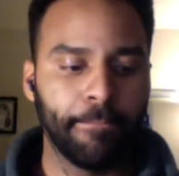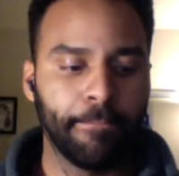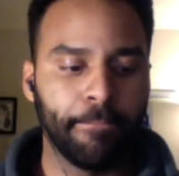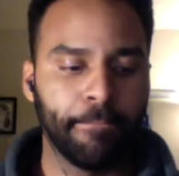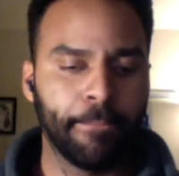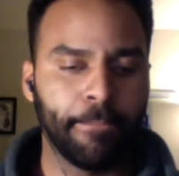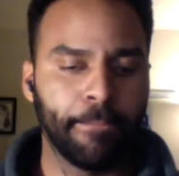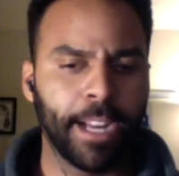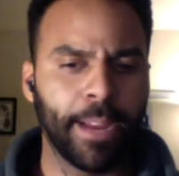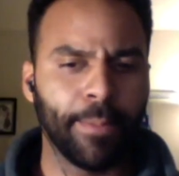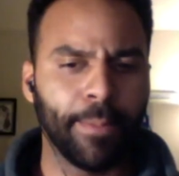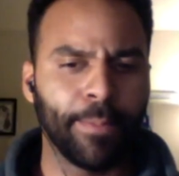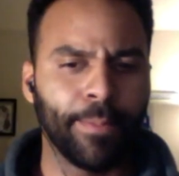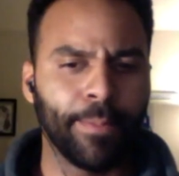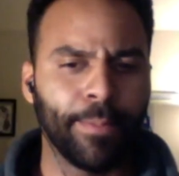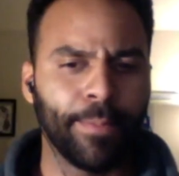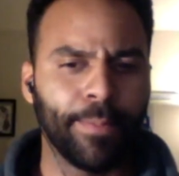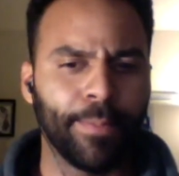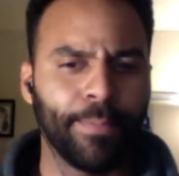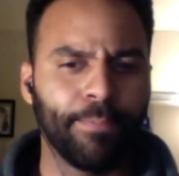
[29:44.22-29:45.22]
but
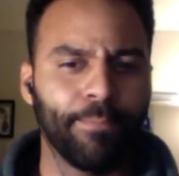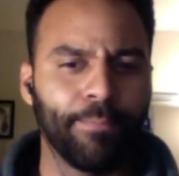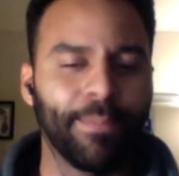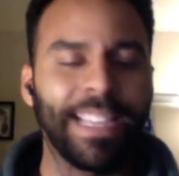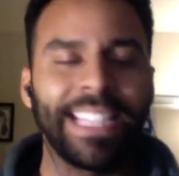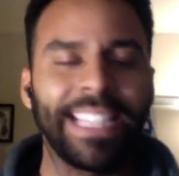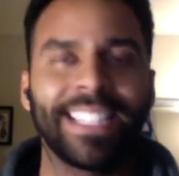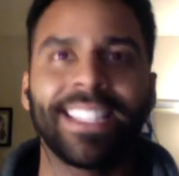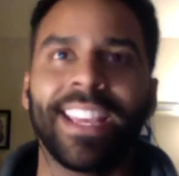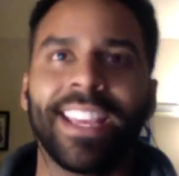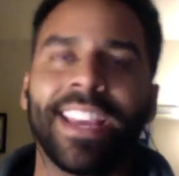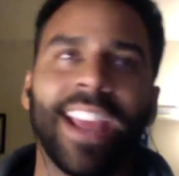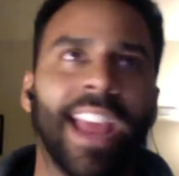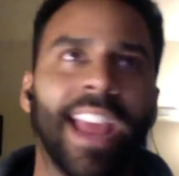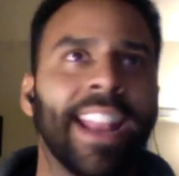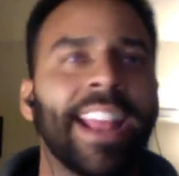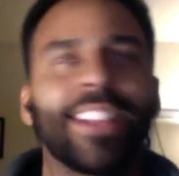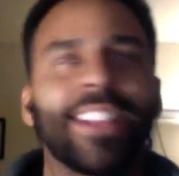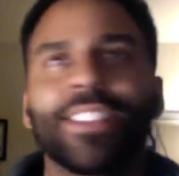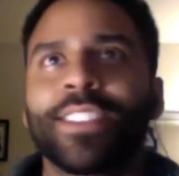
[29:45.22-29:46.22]
it's like,
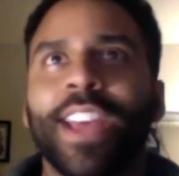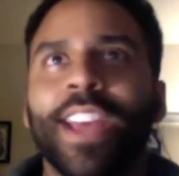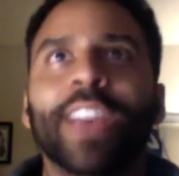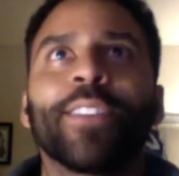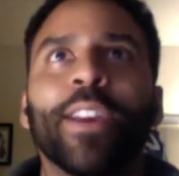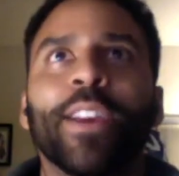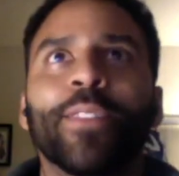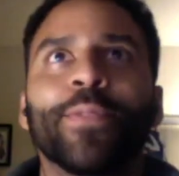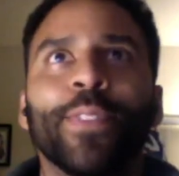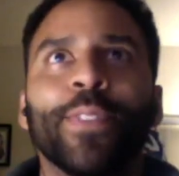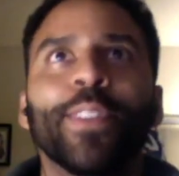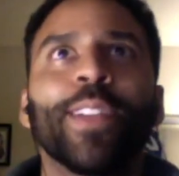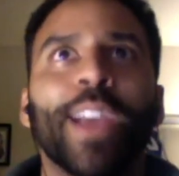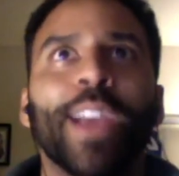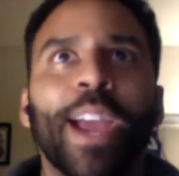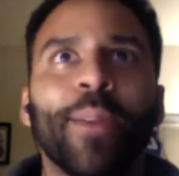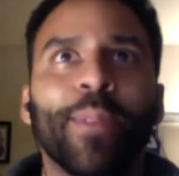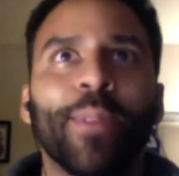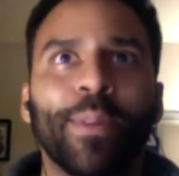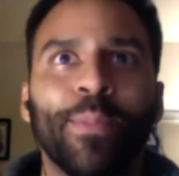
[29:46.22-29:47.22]
and I feel like
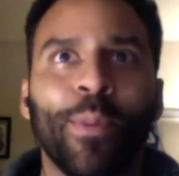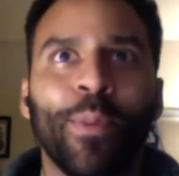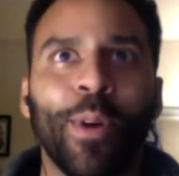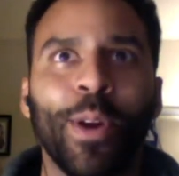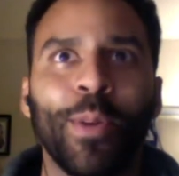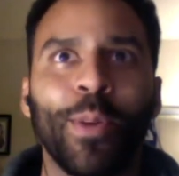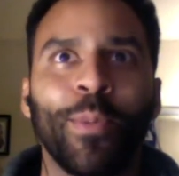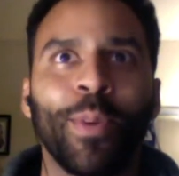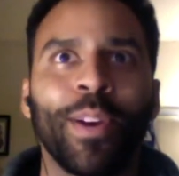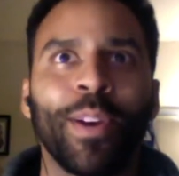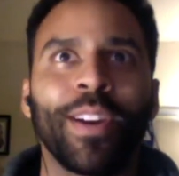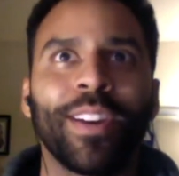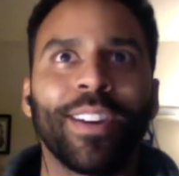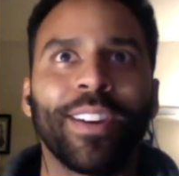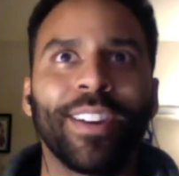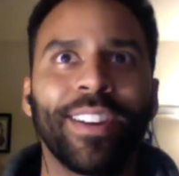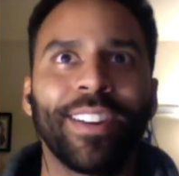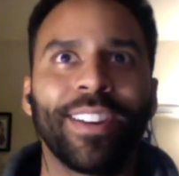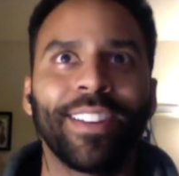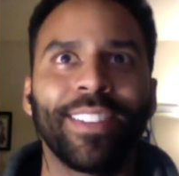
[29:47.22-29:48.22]
I'm at a point
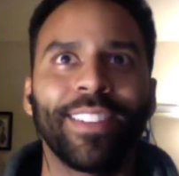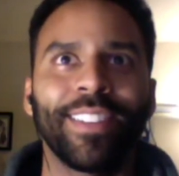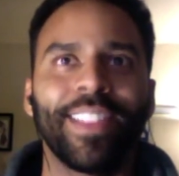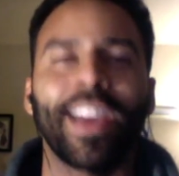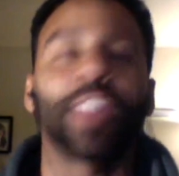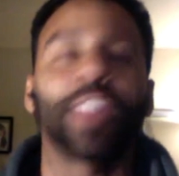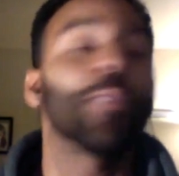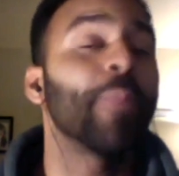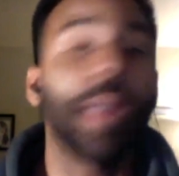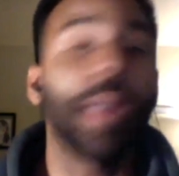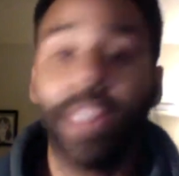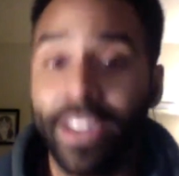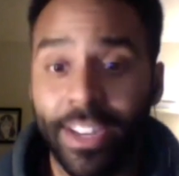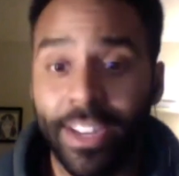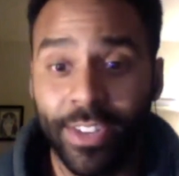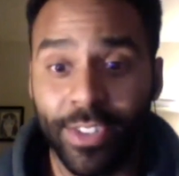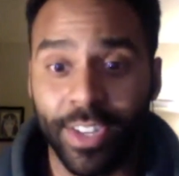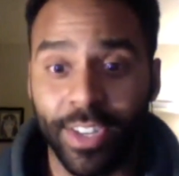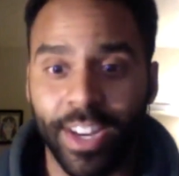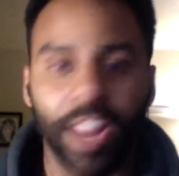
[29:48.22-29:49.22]
where I don't mind eating
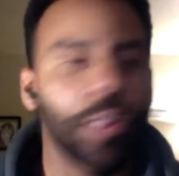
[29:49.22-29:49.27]
shit.